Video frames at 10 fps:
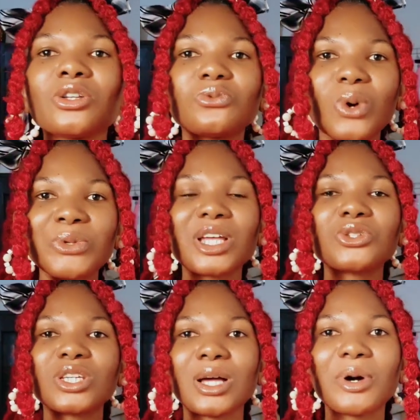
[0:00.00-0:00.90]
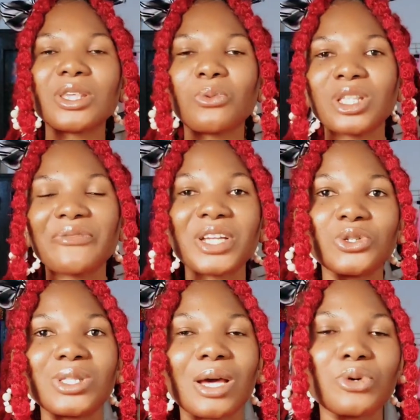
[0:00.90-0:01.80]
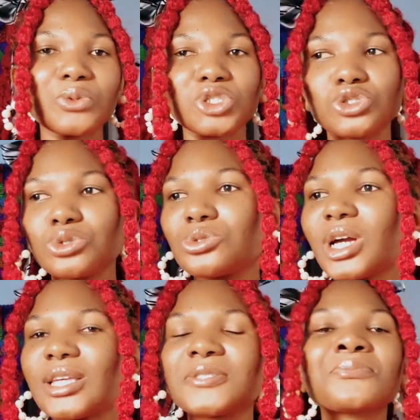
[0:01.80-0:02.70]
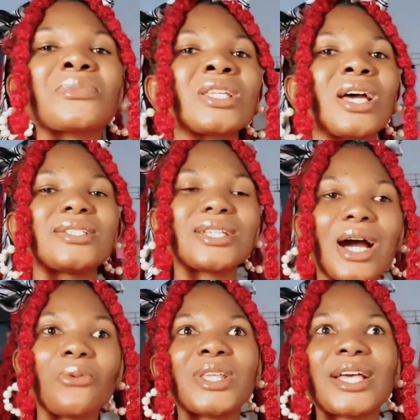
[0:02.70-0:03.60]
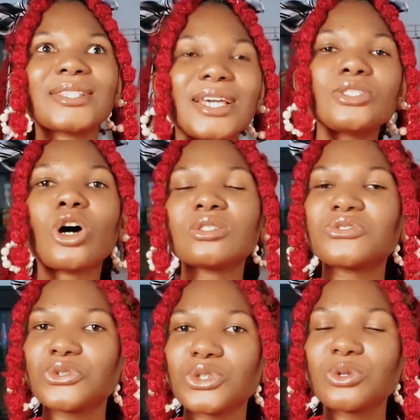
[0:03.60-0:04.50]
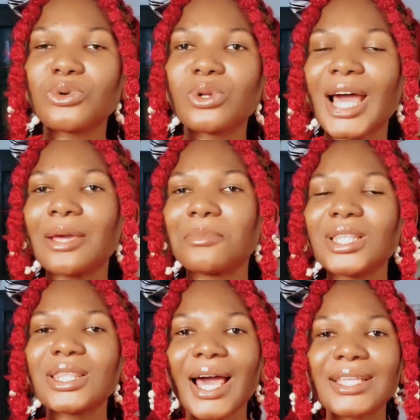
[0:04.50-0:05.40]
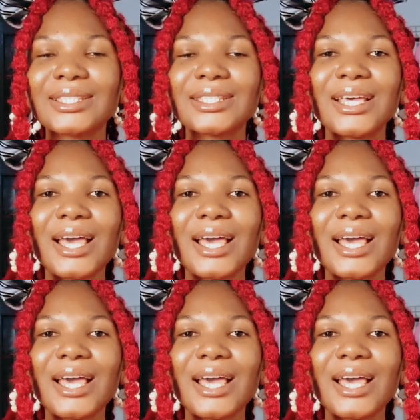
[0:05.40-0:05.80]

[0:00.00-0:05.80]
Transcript: on, when we start talking about them one after the other, I'm going to show you guys. Now, when I say non-fusible, I mean that